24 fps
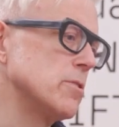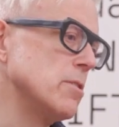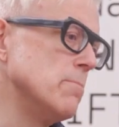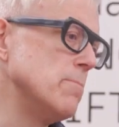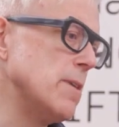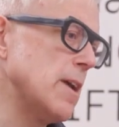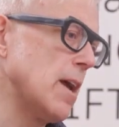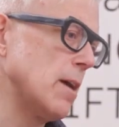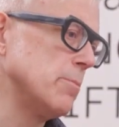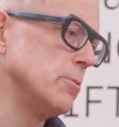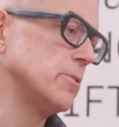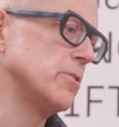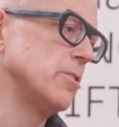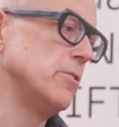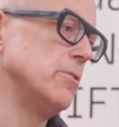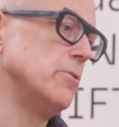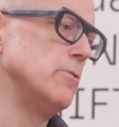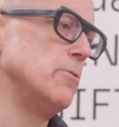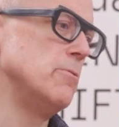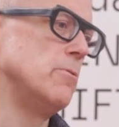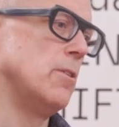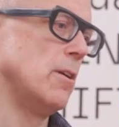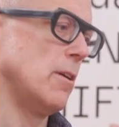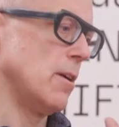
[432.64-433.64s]
to be able
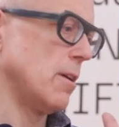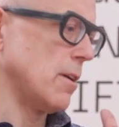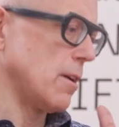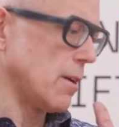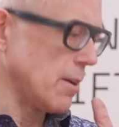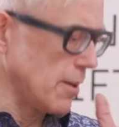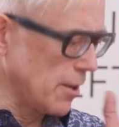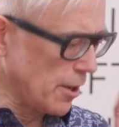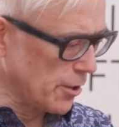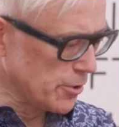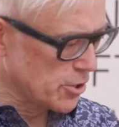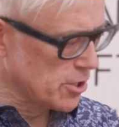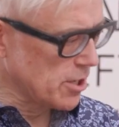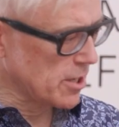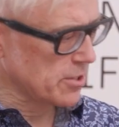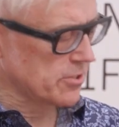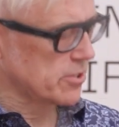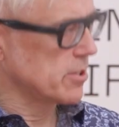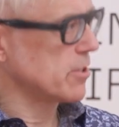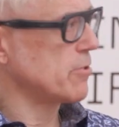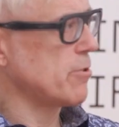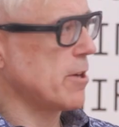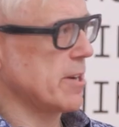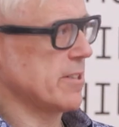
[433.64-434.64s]
to
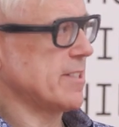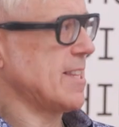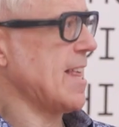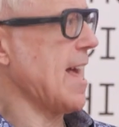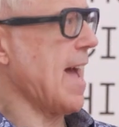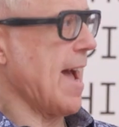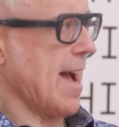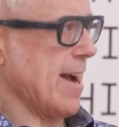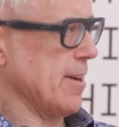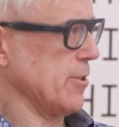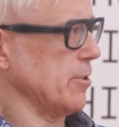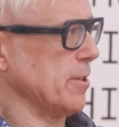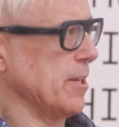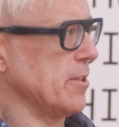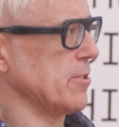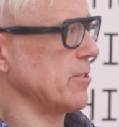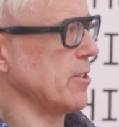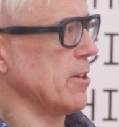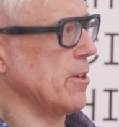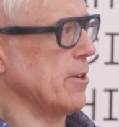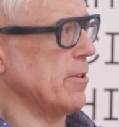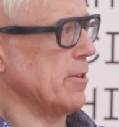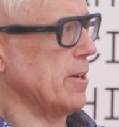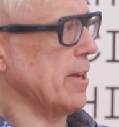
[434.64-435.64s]
just address that on its
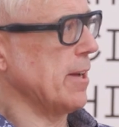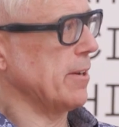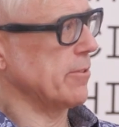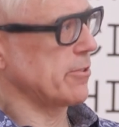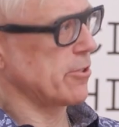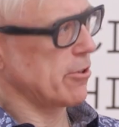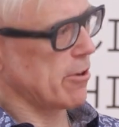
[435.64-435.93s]
own and